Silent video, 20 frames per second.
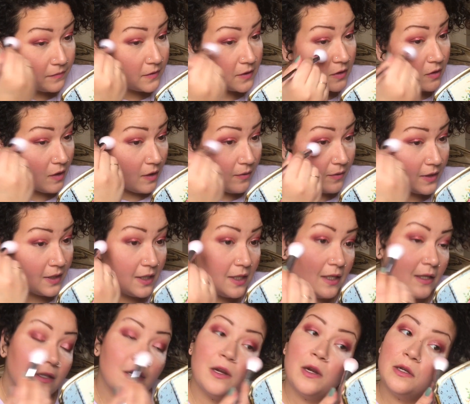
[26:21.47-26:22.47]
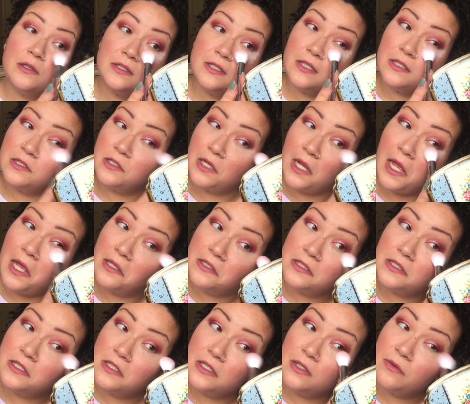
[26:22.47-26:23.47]
So I would either
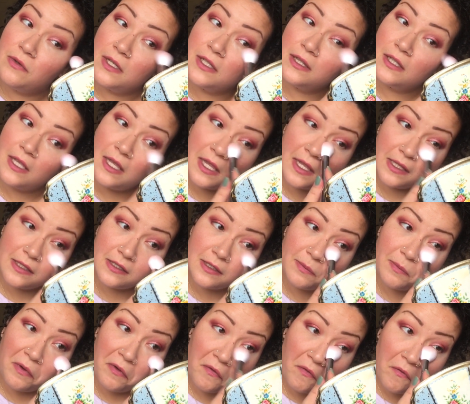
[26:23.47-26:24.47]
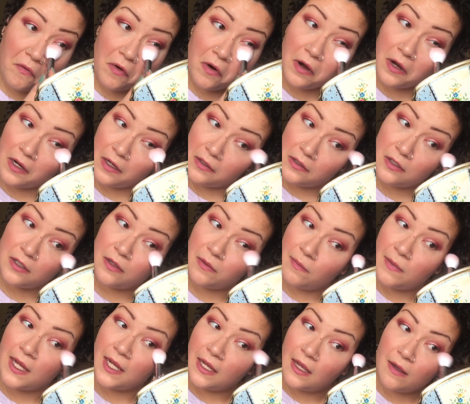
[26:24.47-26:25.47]
suggest doing this before you do your
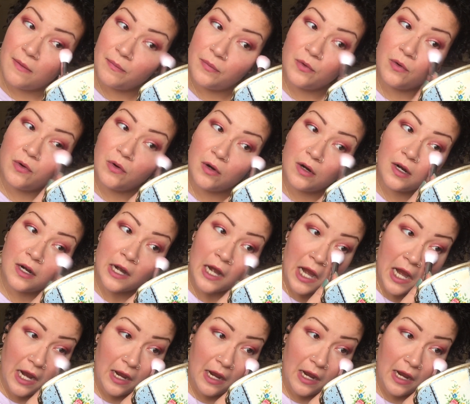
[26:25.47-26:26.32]
makeup or